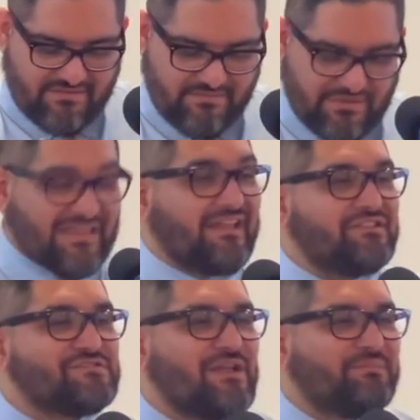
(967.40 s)
But that
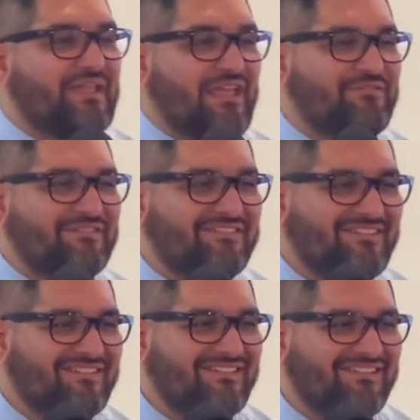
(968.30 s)
didn't stop David.
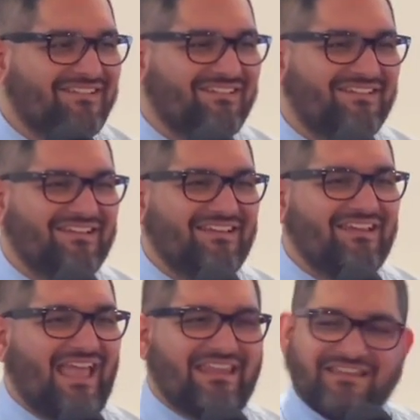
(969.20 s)

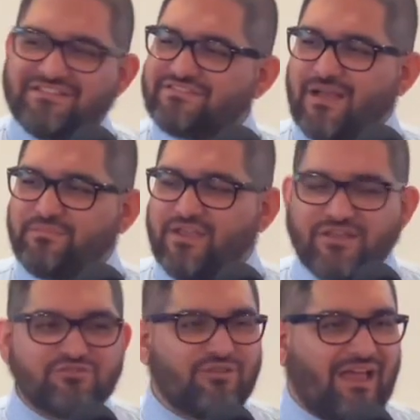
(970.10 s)
And it didn't stop the
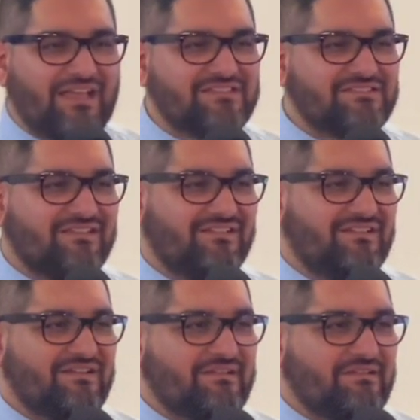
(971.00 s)
Israelites
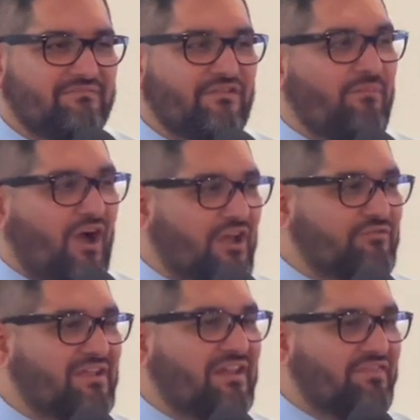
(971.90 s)
from
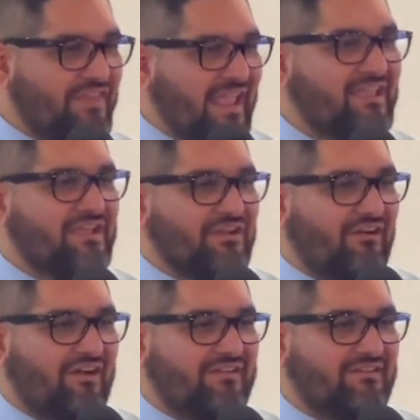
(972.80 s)
honoring and thanking
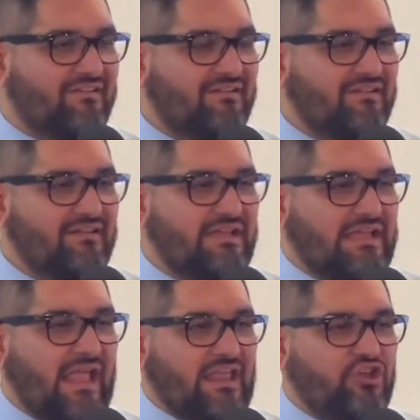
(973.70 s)
God.
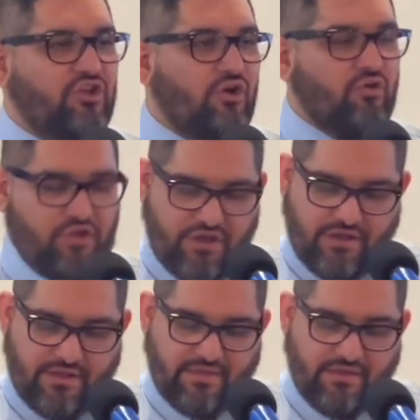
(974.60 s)
And you know,
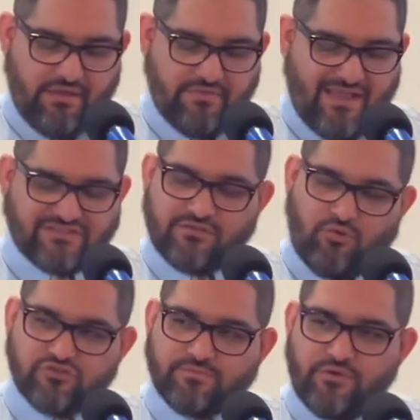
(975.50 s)
that's the
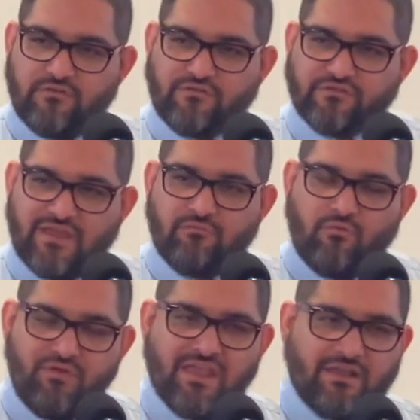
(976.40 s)
most beautiful thing,
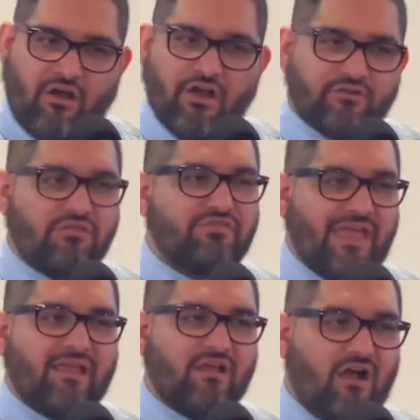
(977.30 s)
when we can honor and
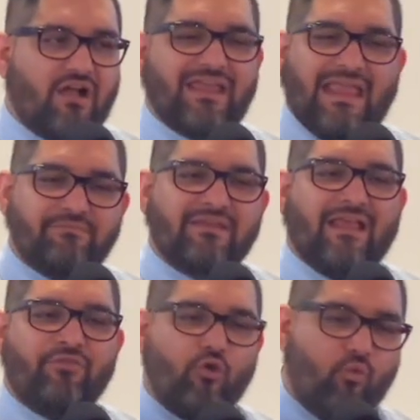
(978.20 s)
thank God even
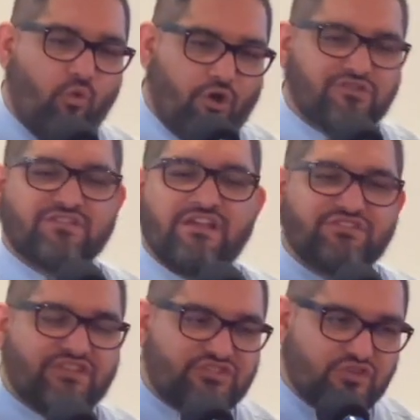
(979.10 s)
in the worst
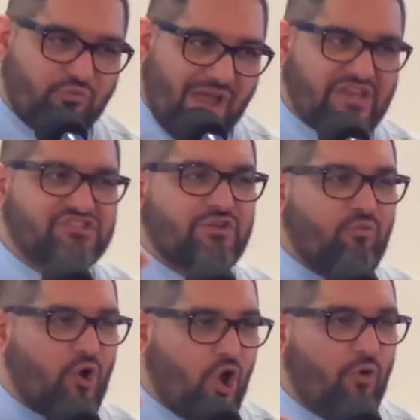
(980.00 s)
situation
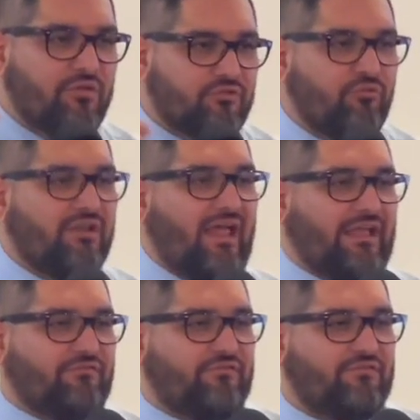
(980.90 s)
we're going through in life.